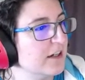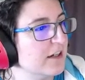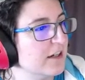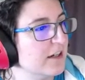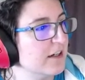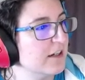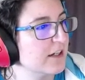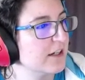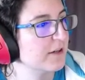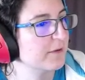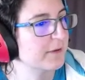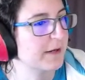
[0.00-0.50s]

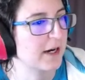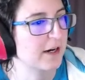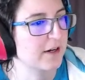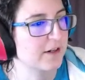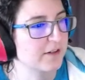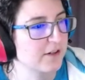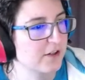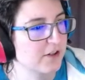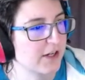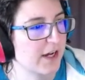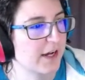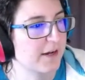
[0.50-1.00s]
Here we are.
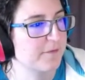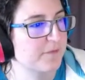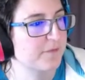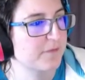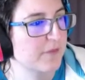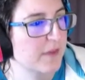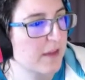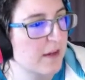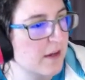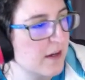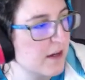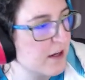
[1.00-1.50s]
Okay.
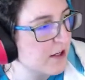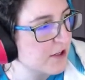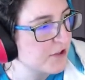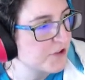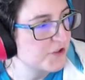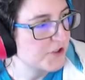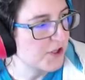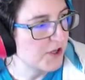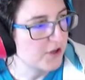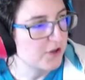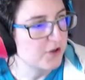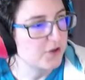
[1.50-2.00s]

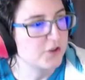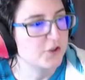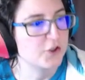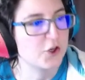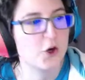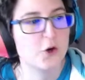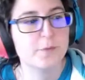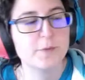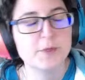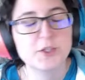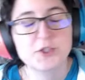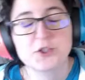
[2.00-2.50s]
So
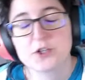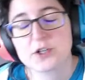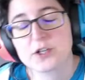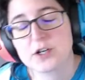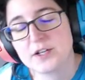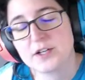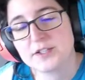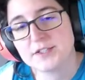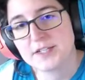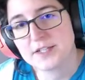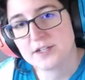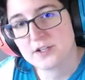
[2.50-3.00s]
no mature
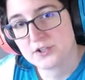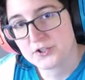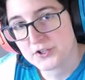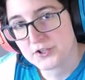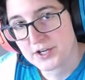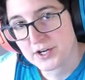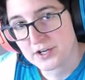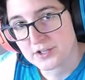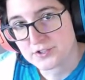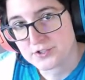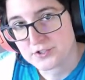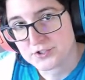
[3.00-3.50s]
content on your
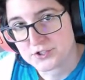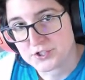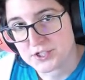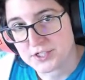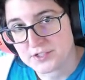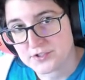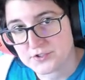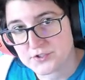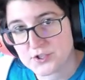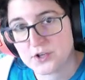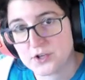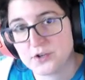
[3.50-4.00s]
character sheet.
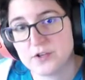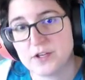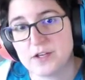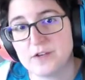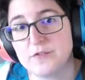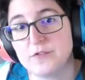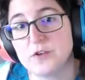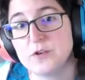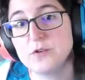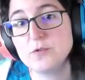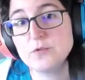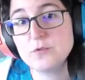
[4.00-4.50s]
So if
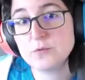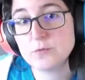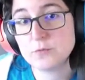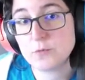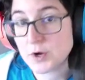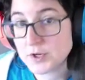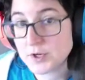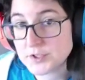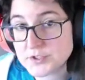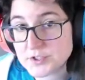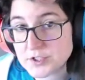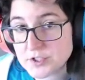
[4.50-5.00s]
you
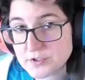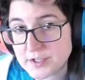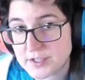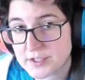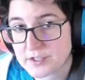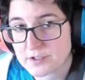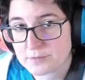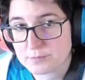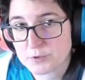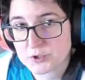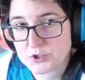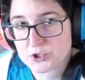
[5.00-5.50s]
want to create
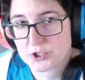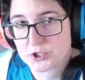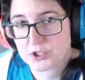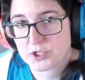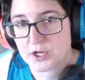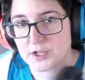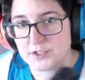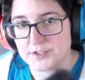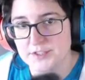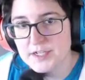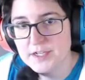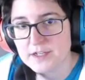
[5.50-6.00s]
mature
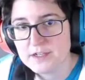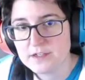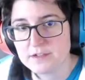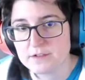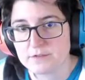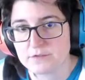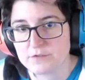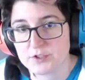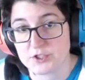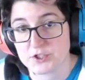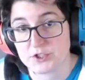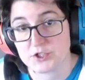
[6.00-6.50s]
content
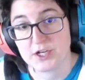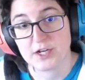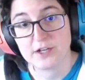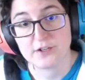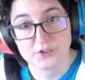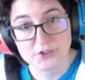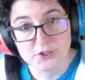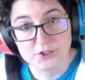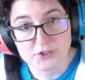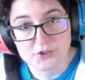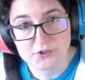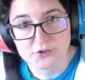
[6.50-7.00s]
for the
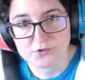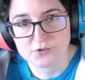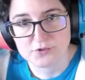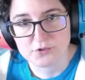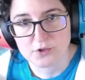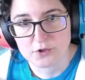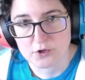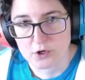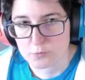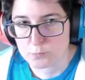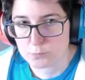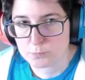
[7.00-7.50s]
challenges, you
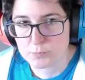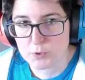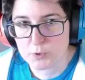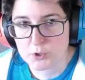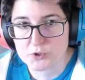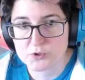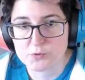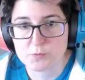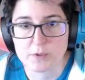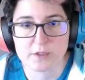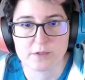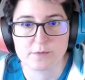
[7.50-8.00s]
are
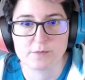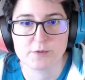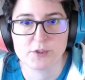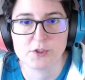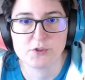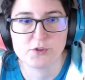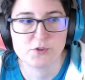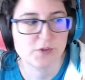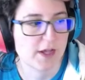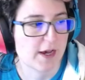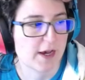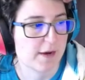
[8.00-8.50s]
most welcome to
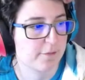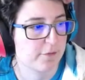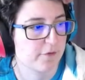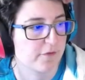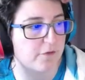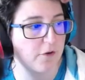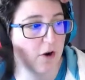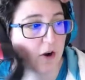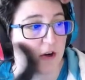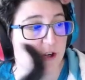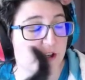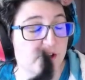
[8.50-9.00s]
do that. But
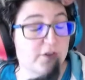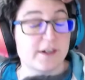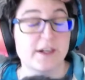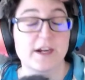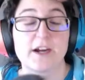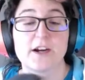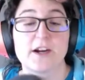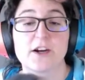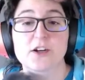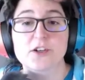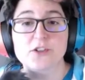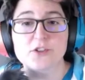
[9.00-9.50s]
on your
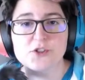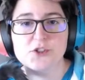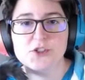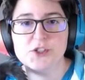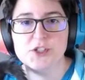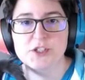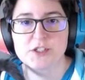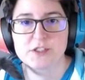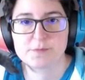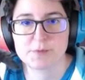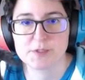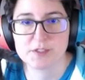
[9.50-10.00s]
character
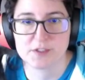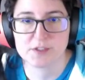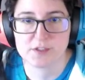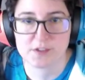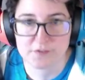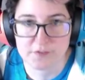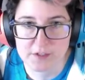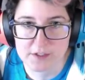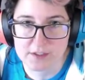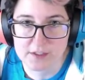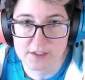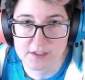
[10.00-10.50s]
sheet
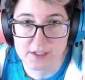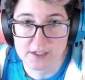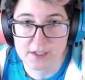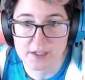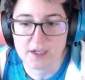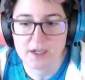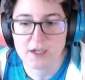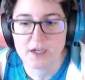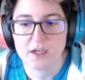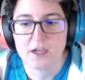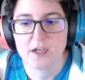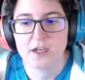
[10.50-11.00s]
specifically,
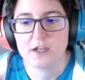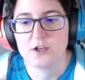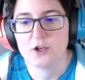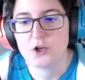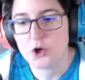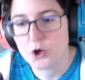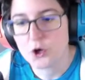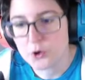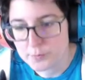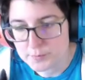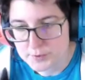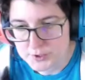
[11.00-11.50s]

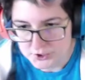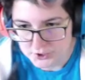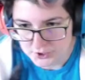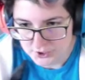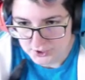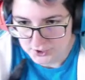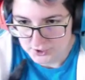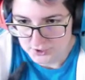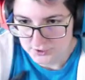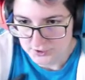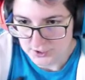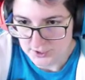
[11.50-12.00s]
no
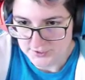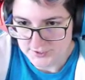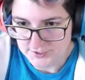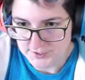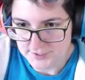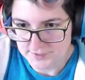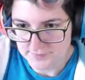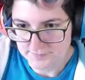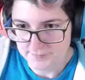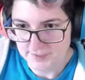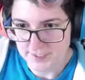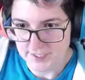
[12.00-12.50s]
mature content.
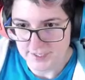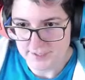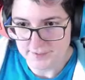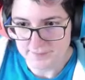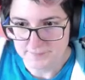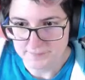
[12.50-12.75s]
Okay.